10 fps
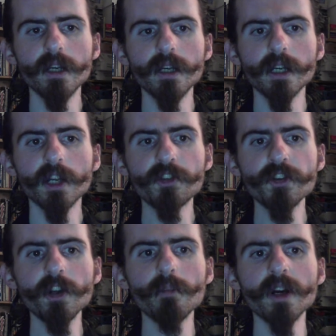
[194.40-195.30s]

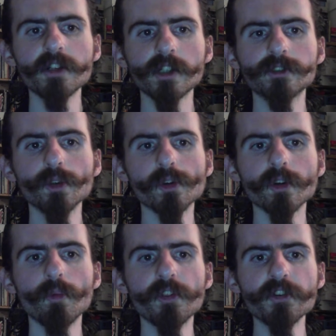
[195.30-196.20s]
Consider Mahishasura
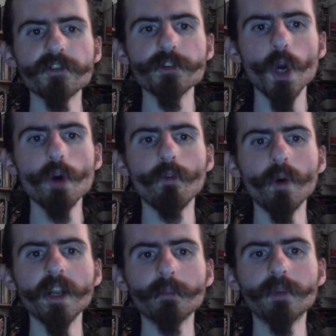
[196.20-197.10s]
with his
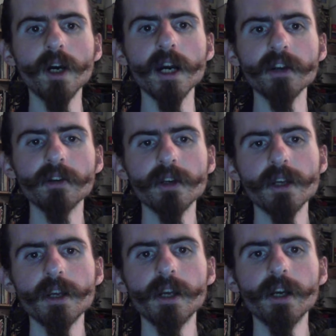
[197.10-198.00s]
overweening pride,
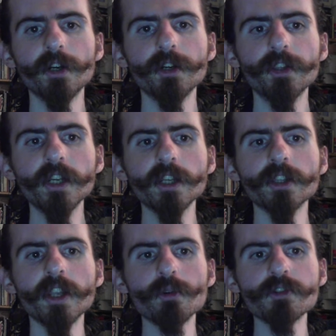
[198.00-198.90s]
thinking
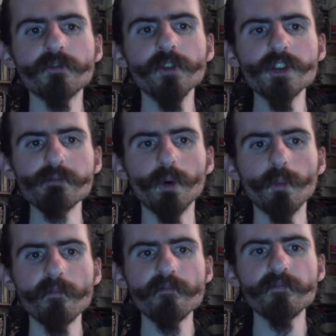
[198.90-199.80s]
that he was invincible,
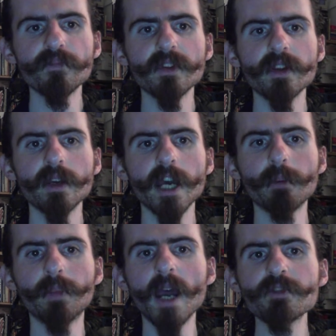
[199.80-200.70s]

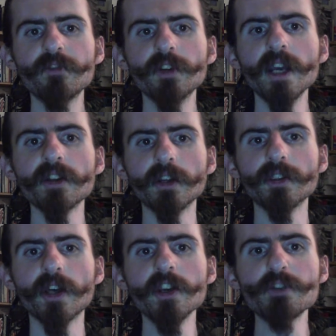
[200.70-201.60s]
and perhaps forgetting
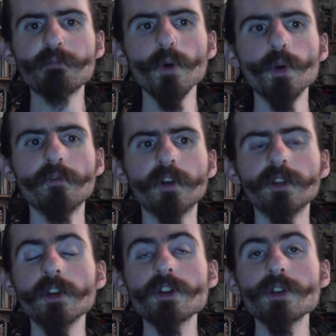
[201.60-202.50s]
that his boon of
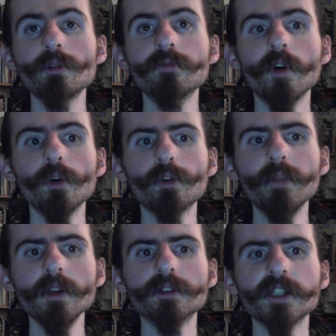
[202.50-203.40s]
conditional
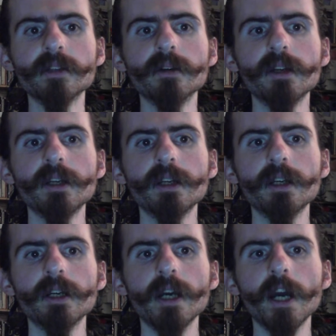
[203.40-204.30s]
invulnerability
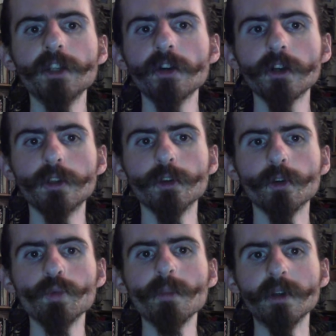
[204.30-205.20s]
had not
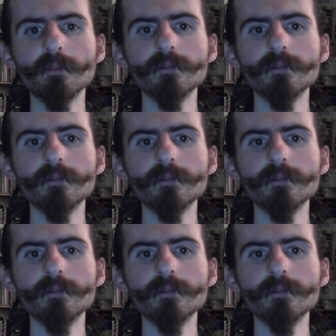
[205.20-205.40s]
included woman,